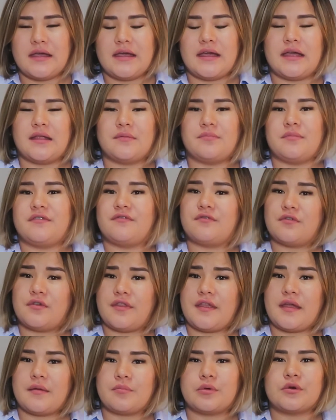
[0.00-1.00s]
and before
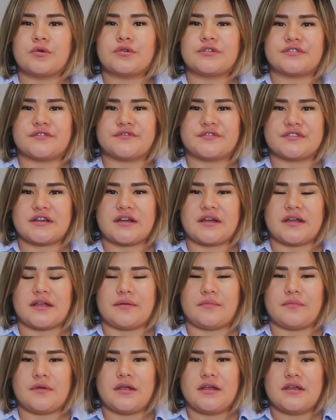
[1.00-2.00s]
that point of
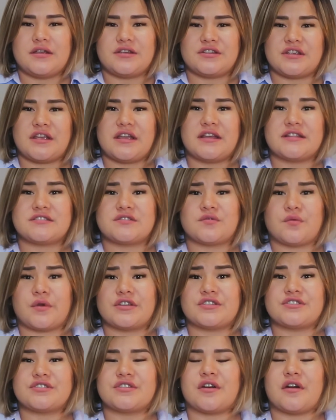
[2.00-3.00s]
time, she had
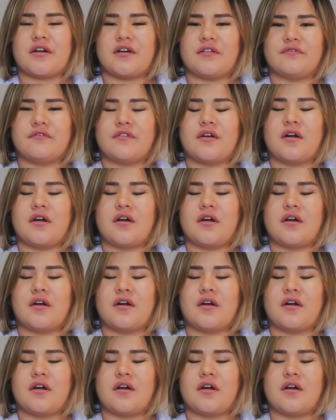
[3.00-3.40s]
switched off